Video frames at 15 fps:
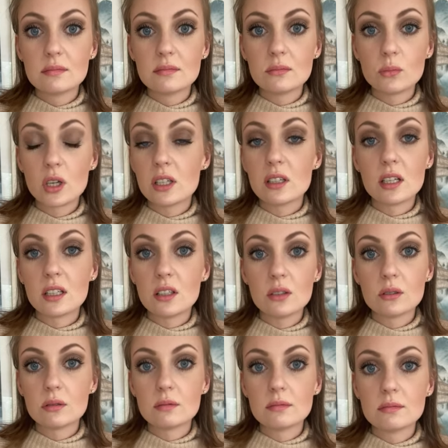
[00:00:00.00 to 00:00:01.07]
what are you gonna
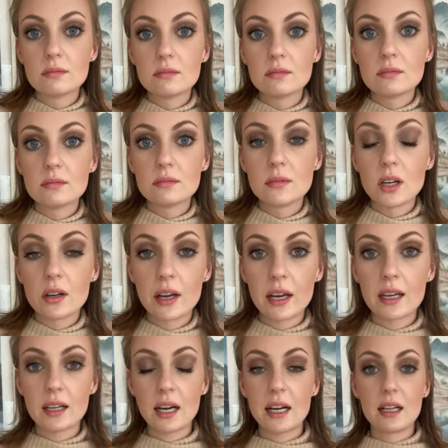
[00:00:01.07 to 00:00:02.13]
do?
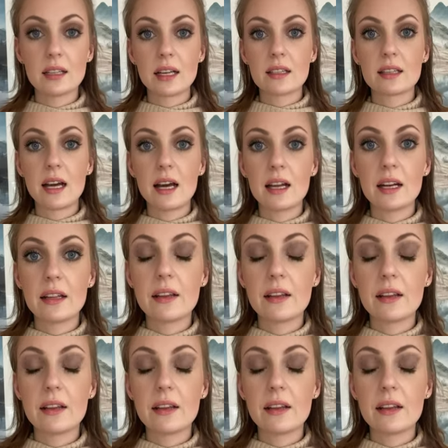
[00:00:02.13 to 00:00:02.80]
Okay, kind of like that.